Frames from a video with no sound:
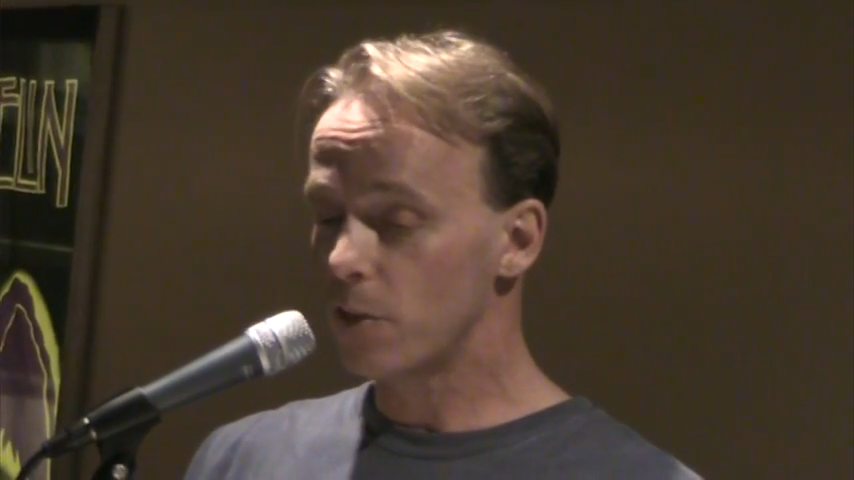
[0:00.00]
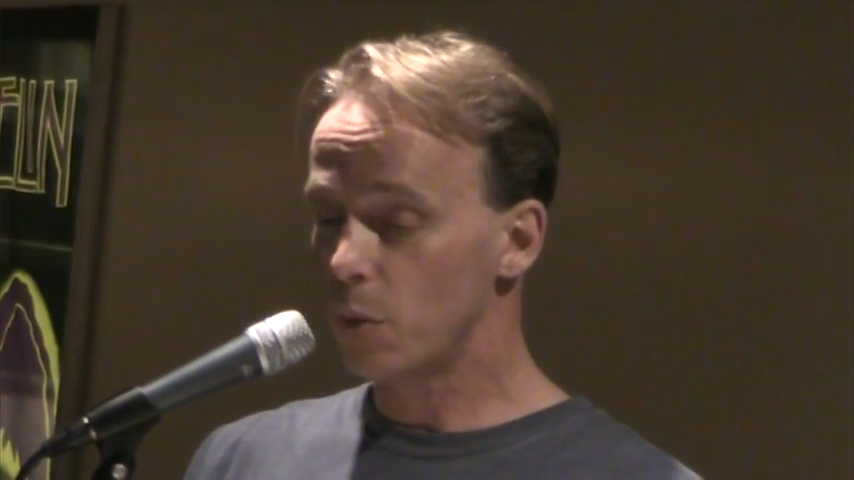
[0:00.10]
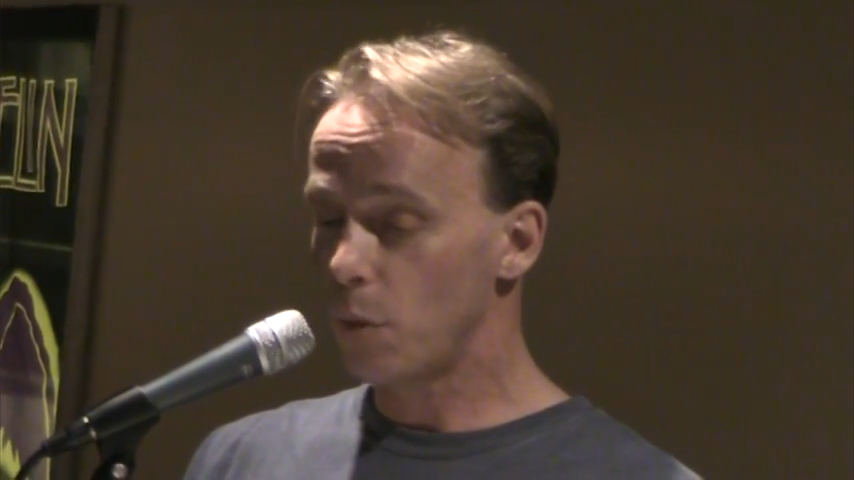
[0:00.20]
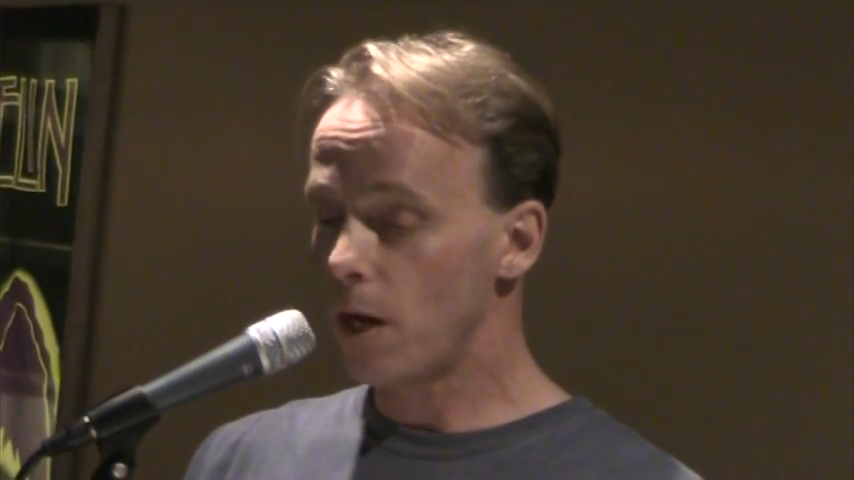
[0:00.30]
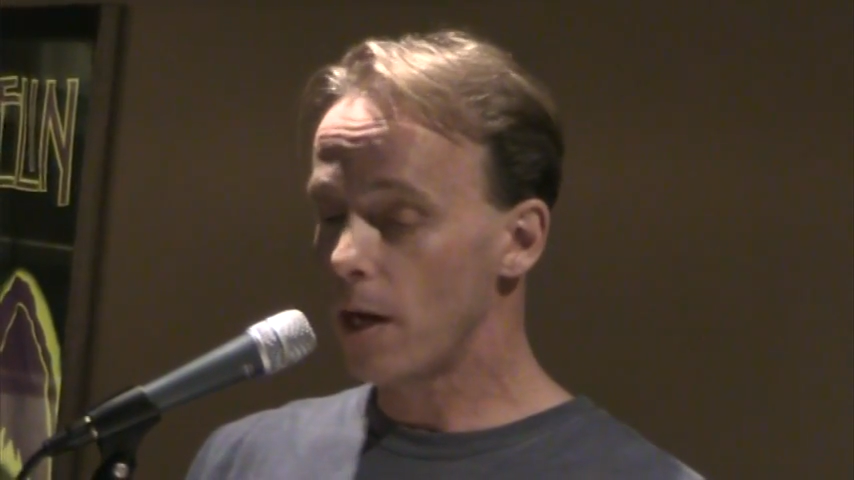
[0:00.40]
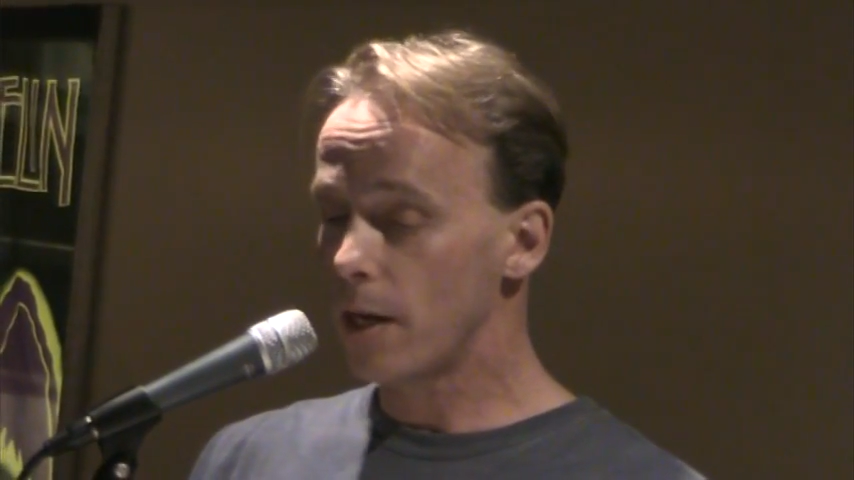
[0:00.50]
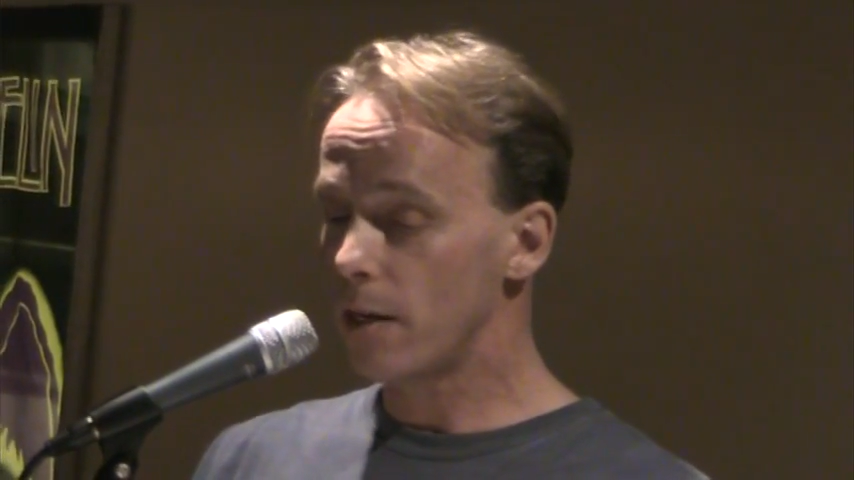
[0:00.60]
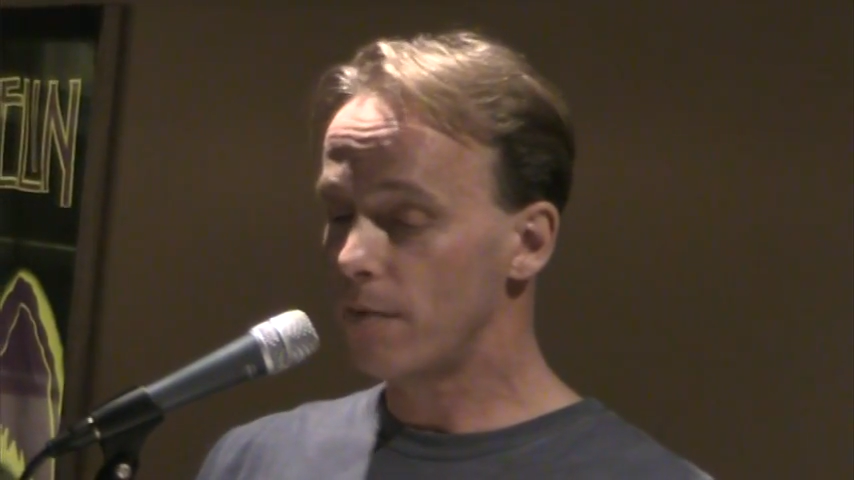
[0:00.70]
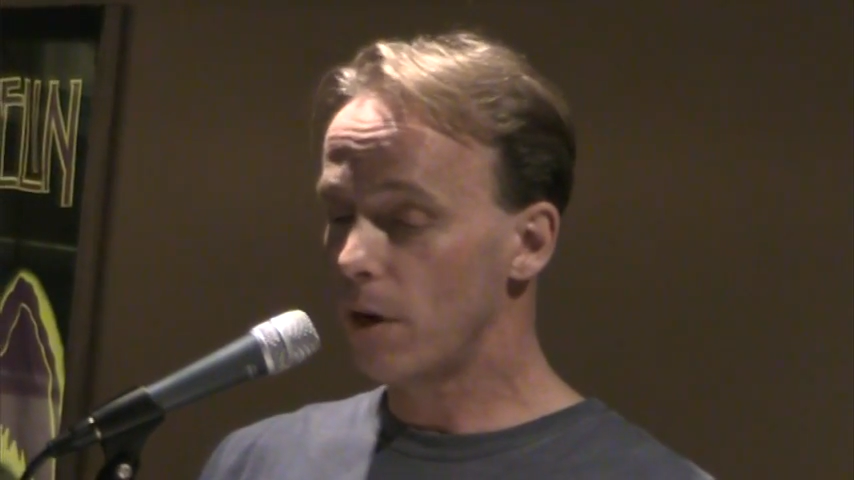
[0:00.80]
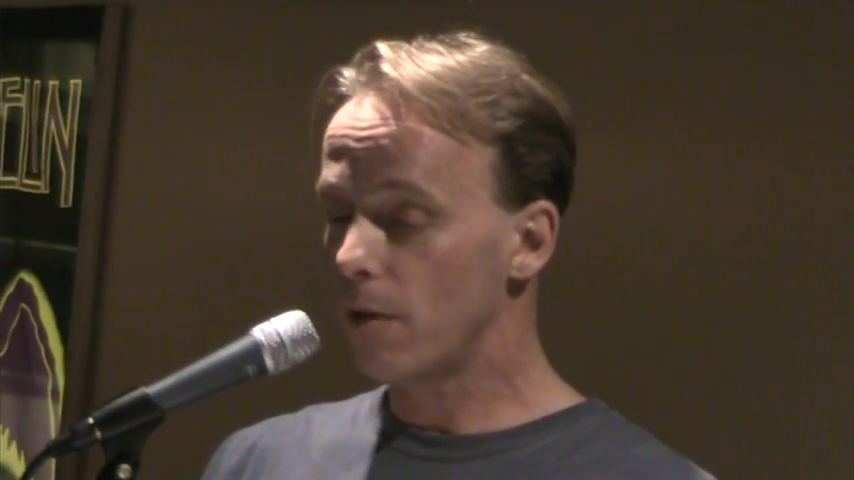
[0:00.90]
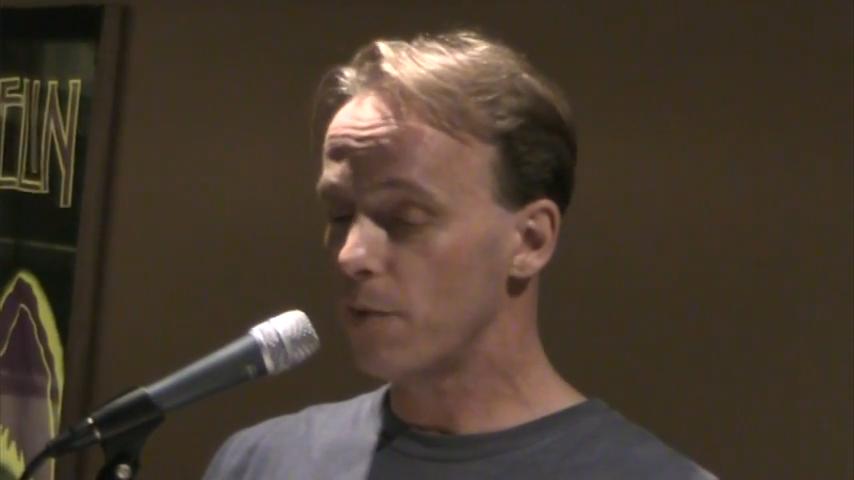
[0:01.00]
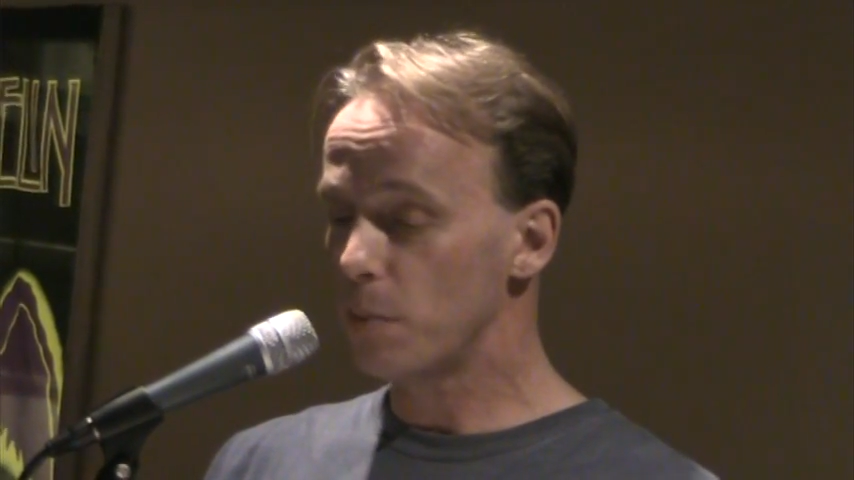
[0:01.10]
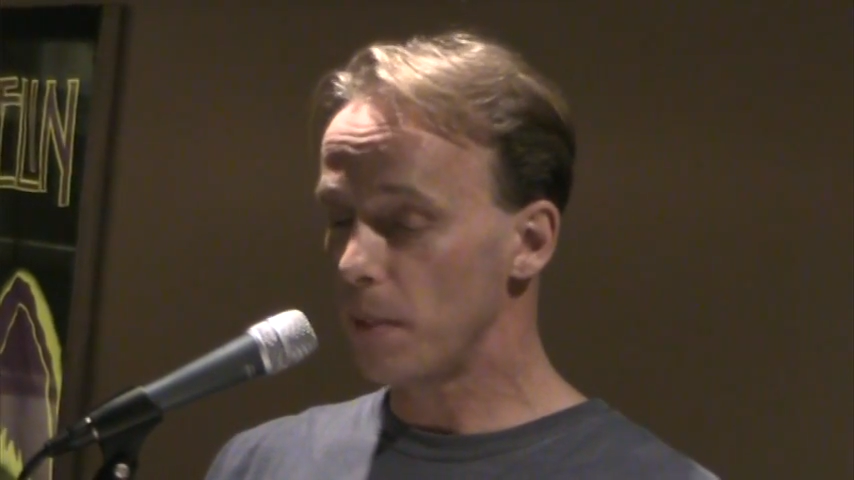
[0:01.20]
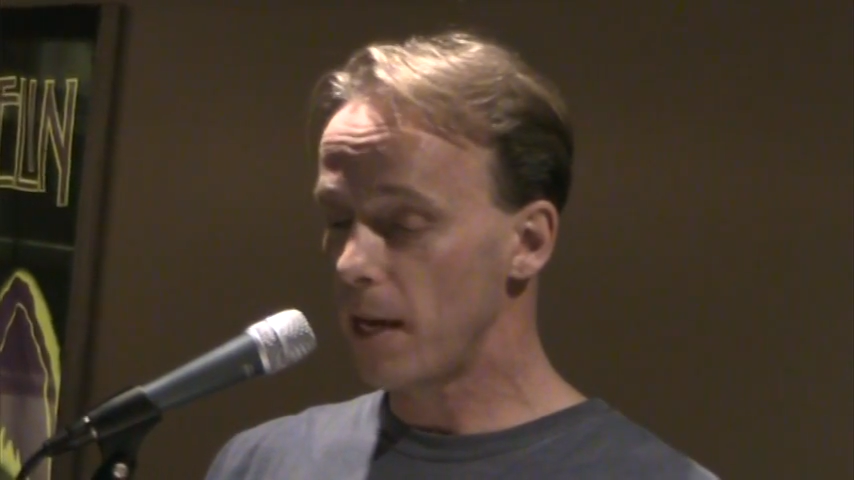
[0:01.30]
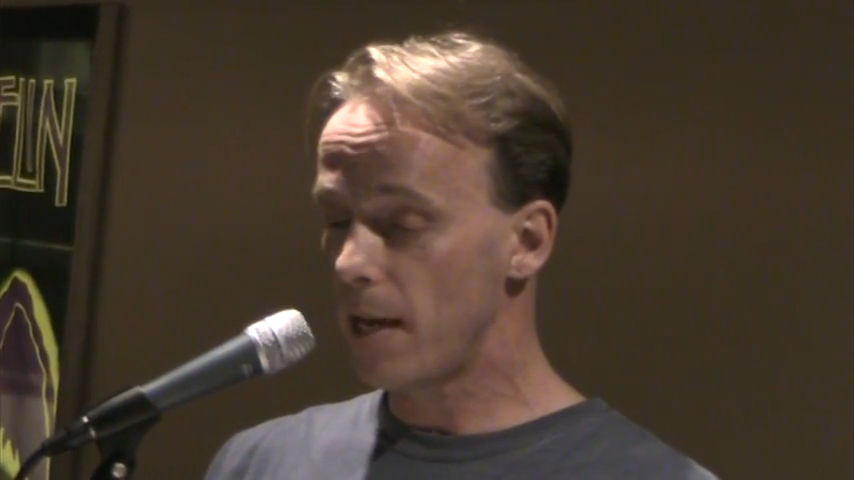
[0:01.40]
to why involves a
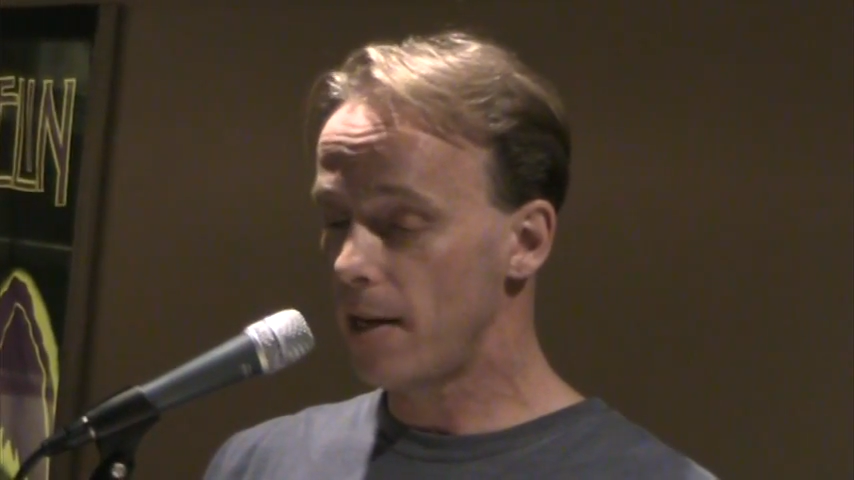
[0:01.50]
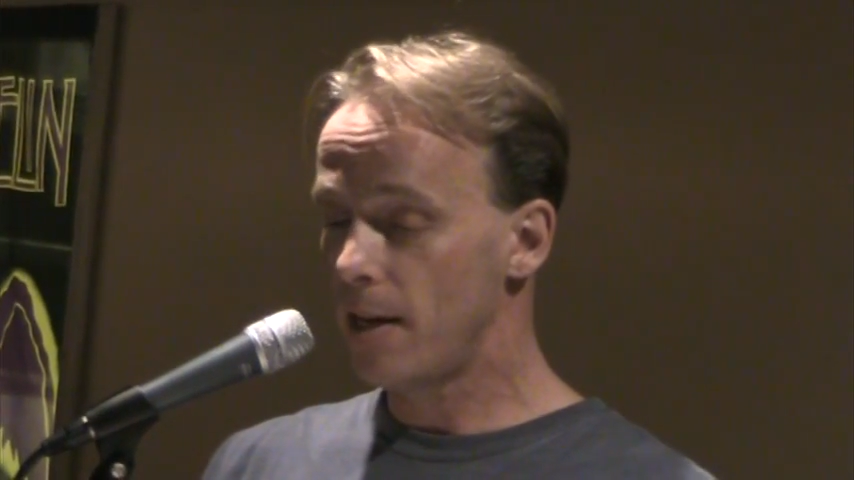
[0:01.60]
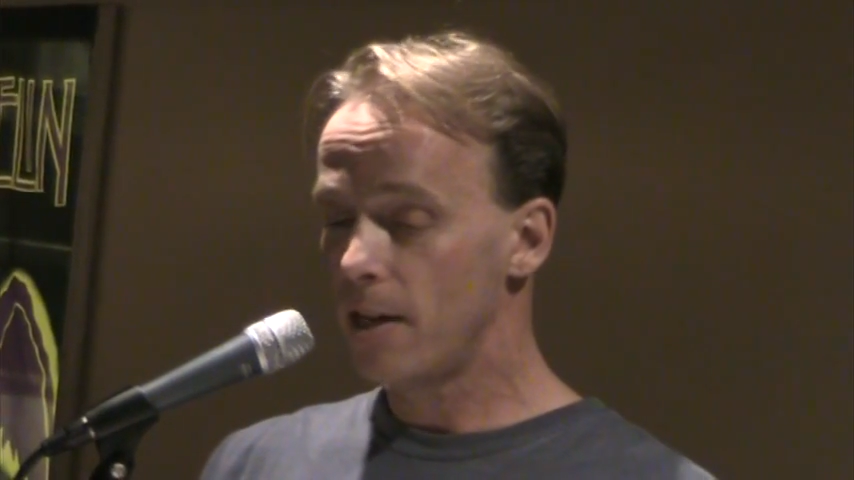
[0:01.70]
man